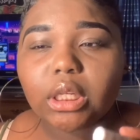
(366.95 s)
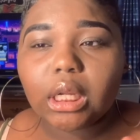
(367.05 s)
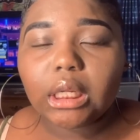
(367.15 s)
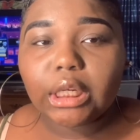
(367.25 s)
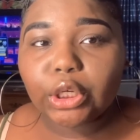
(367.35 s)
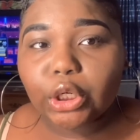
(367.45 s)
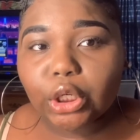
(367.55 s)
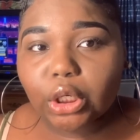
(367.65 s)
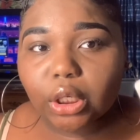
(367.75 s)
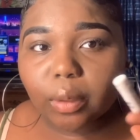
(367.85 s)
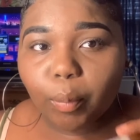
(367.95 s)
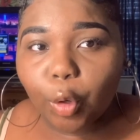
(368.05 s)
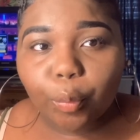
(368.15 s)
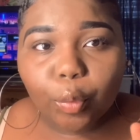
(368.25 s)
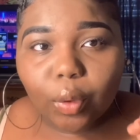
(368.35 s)
clear,
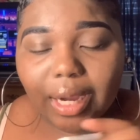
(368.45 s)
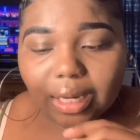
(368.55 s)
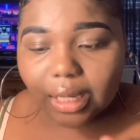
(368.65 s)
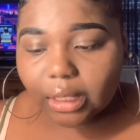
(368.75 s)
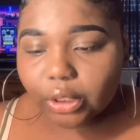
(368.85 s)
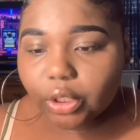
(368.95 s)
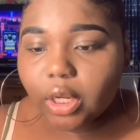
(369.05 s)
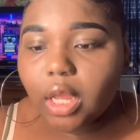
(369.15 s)
purple kind of color.